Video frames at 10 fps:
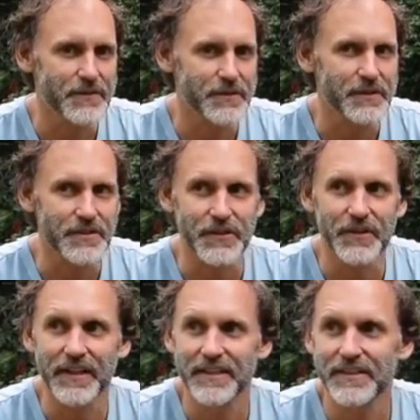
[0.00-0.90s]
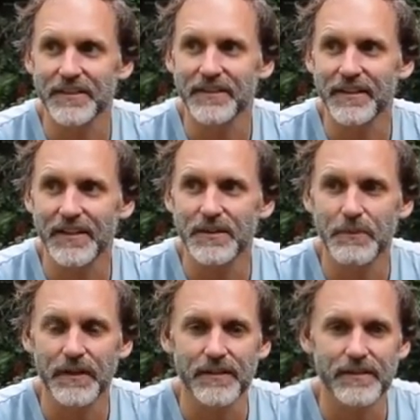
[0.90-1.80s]
to enjoy and to
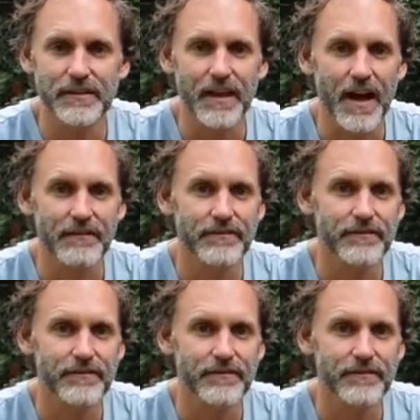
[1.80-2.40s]
experience life.